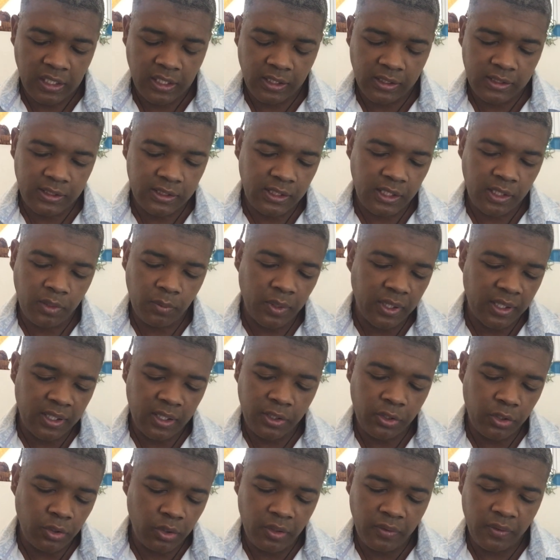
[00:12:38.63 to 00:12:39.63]
Let's see what
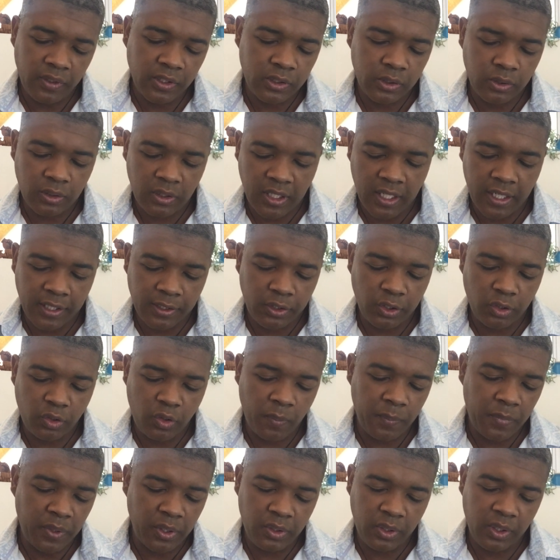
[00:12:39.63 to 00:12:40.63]
the universe would like to
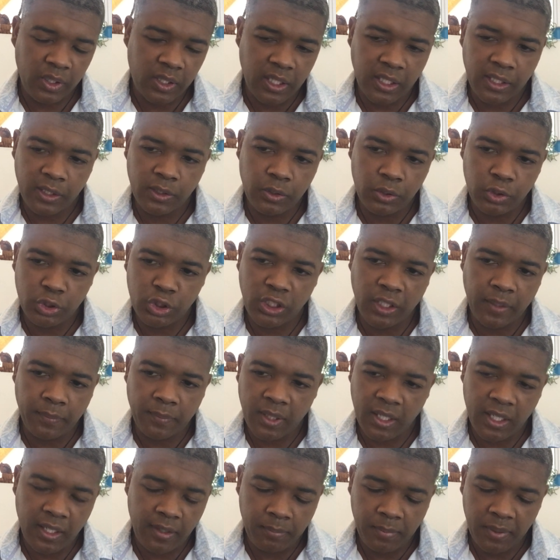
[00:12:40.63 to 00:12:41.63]
communicate to
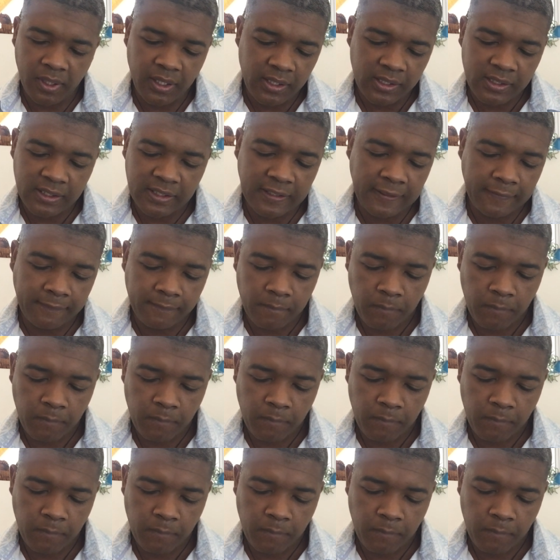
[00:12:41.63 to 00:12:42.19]
Gemini, please.